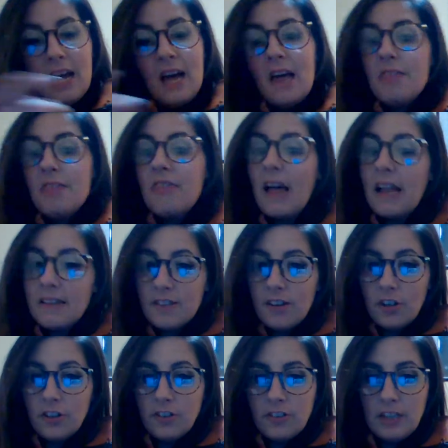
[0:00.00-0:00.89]
That's
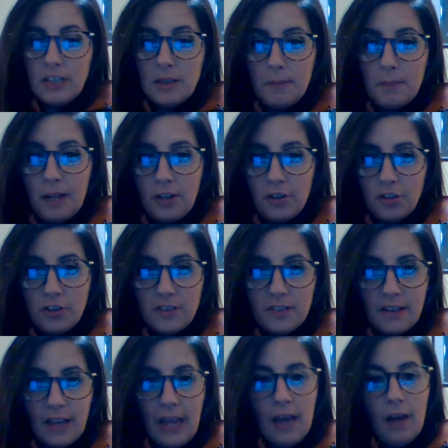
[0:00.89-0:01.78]
our D major
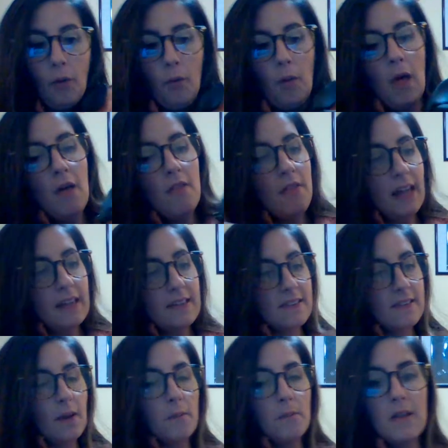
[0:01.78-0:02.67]
scale. That's
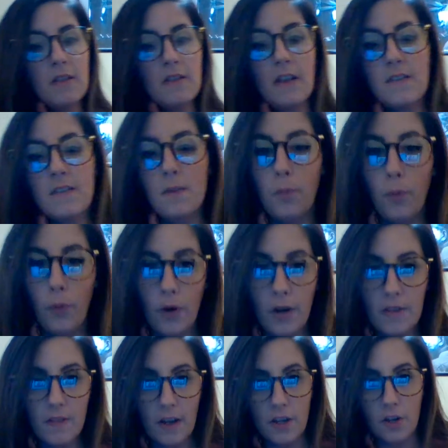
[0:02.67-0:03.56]
something that's important
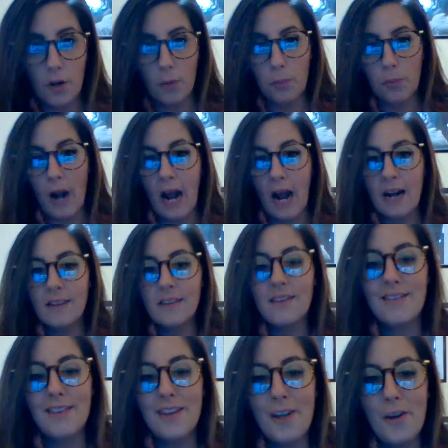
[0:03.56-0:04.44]
that you're
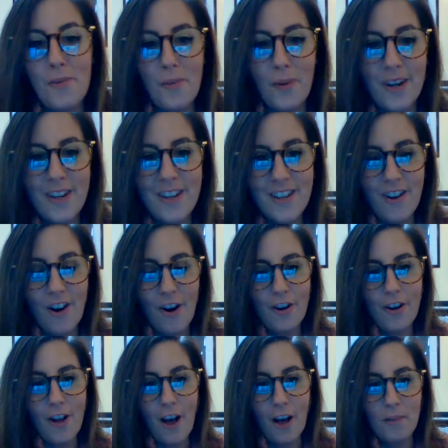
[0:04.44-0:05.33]
practicing and working hard
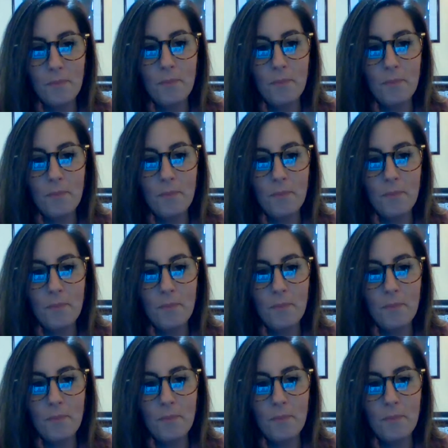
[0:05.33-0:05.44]
on.